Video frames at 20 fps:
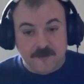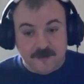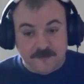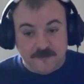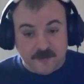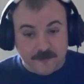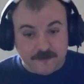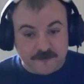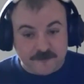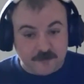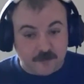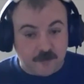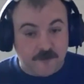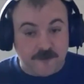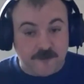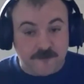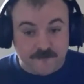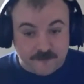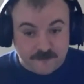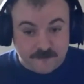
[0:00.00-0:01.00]
They've come to
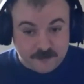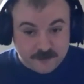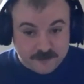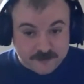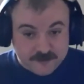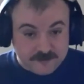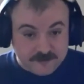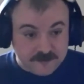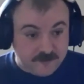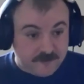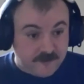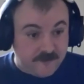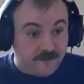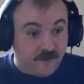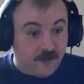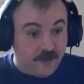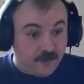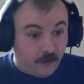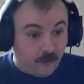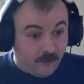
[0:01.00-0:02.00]
what they've considered their
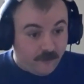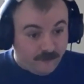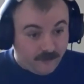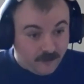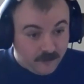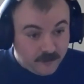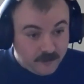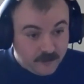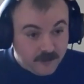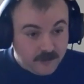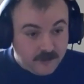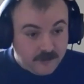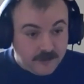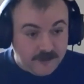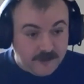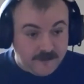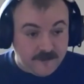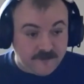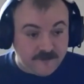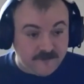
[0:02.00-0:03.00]
final offer,
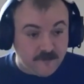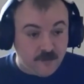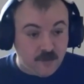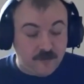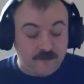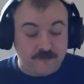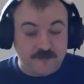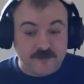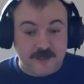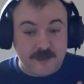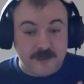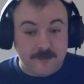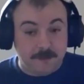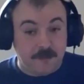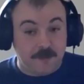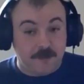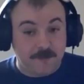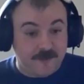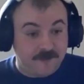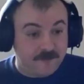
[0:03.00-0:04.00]
and they've moved to
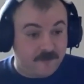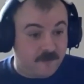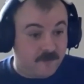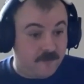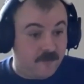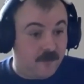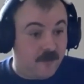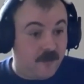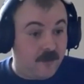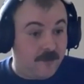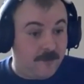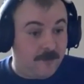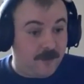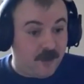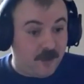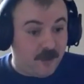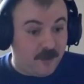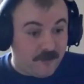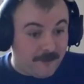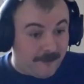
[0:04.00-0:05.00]
implement
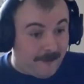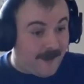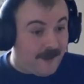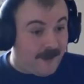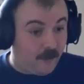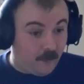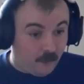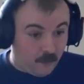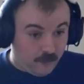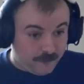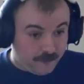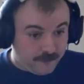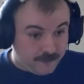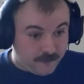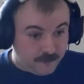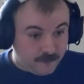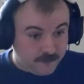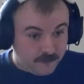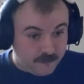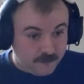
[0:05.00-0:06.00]
the pay award.
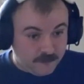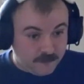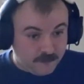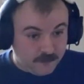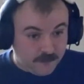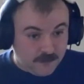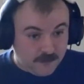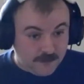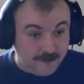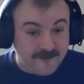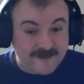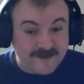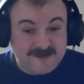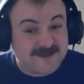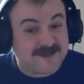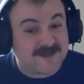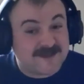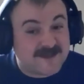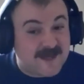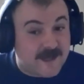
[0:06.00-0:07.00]
This
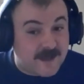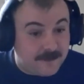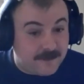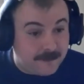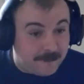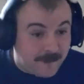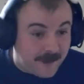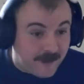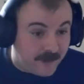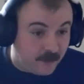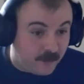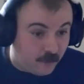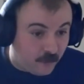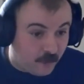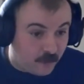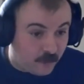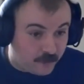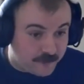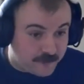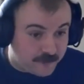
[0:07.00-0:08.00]
is the same pay
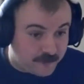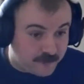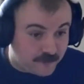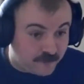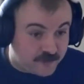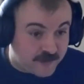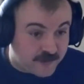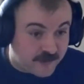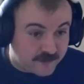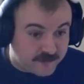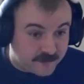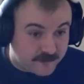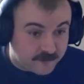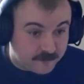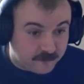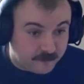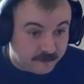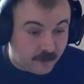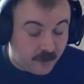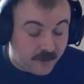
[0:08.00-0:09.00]
award which was rejected
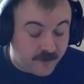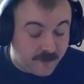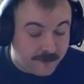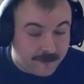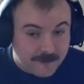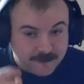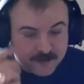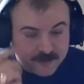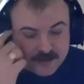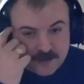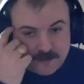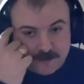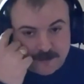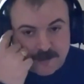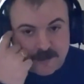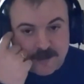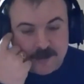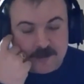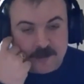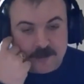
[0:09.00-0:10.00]
by the
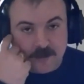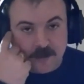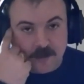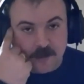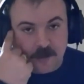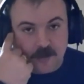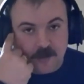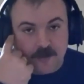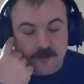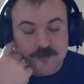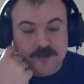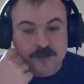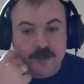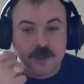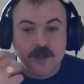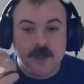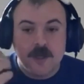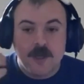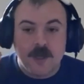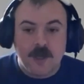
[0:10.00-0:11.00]
membership at
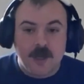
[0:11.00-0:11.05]
large.